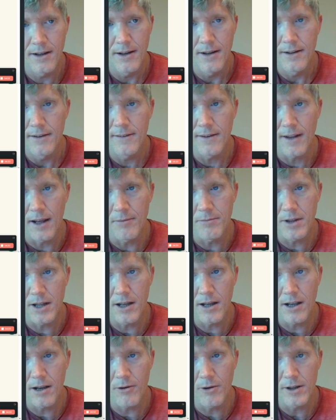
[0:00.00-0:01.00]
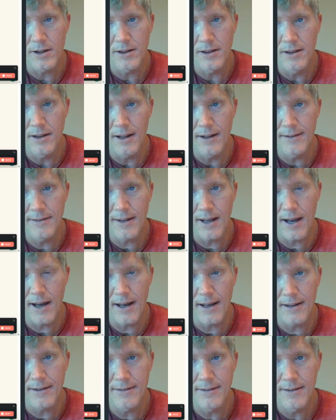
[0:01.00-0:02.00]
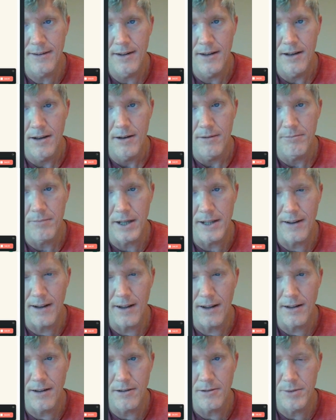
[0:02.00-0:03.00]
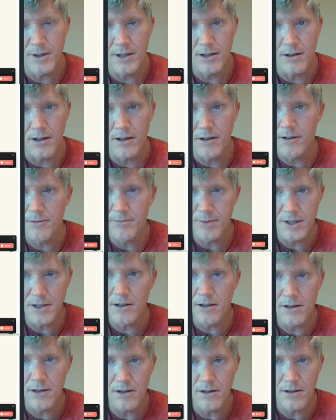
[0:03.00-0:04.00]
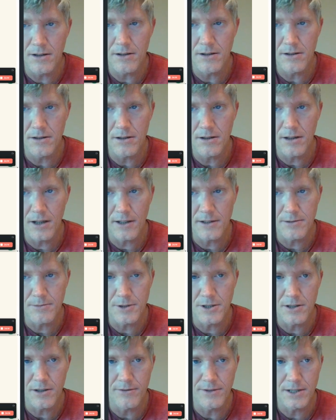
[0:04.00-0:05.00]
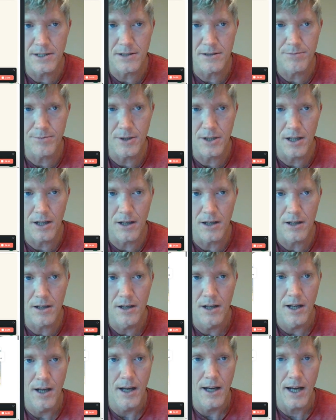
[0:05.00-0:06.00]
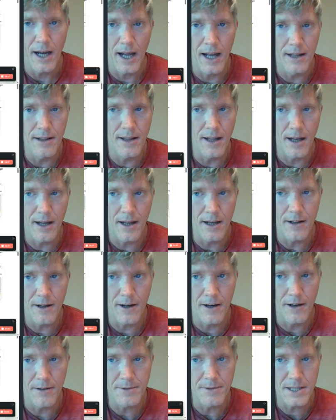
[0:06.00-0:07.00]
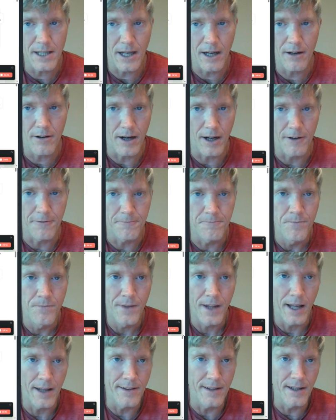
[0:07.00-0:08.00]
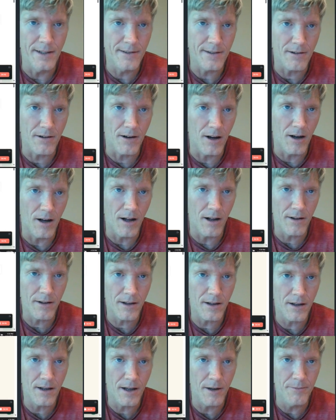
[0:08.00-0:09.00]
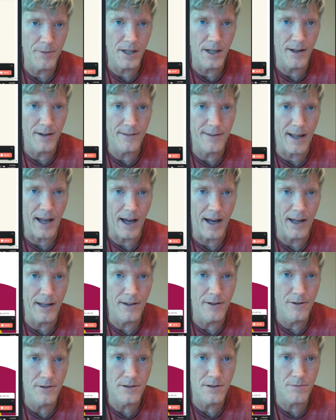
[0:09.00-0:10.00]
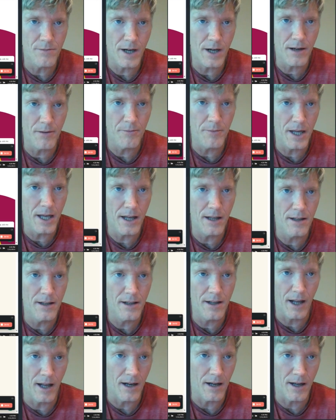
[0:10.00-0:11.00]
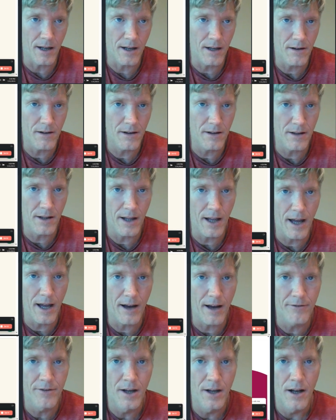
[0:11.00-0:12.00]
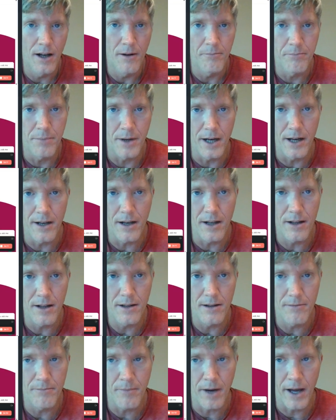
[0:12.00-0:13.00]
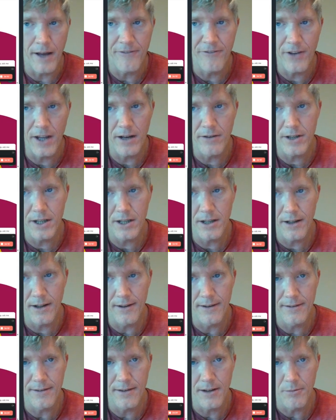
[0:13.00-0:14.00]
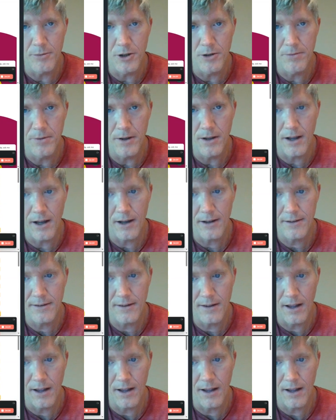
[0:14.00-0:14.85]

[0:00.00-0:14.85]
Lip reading: Same thing with these guys. Might take a little bit longer, but their customer service is pretty good. And then SiteGround. And these are all companies that I use and recommend and I currently have, but my favorite is WPX,